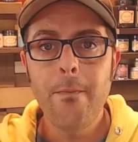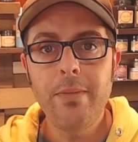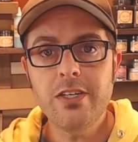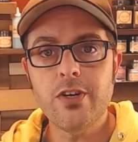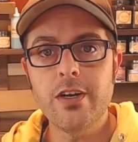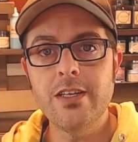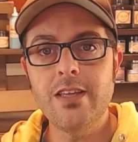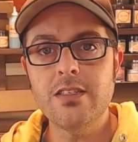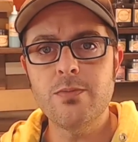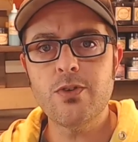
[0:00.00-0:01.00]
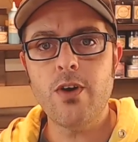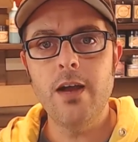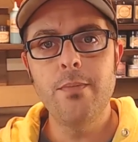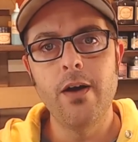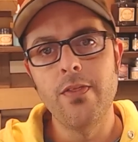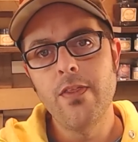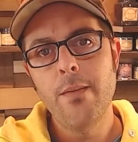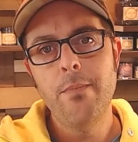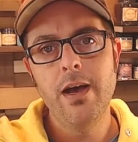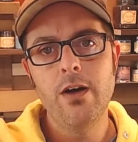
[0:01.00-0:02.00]
be sure to hit that subscribe button,
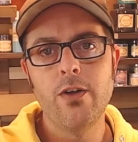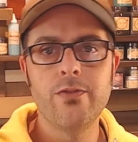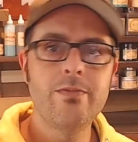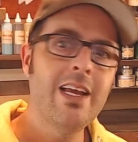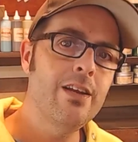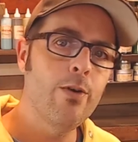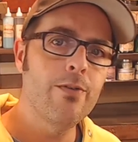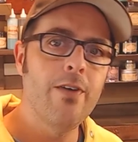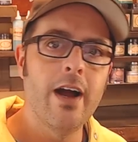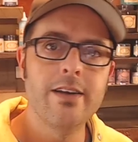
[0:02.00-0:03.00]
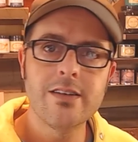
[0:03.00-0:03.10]
that bell, get notified.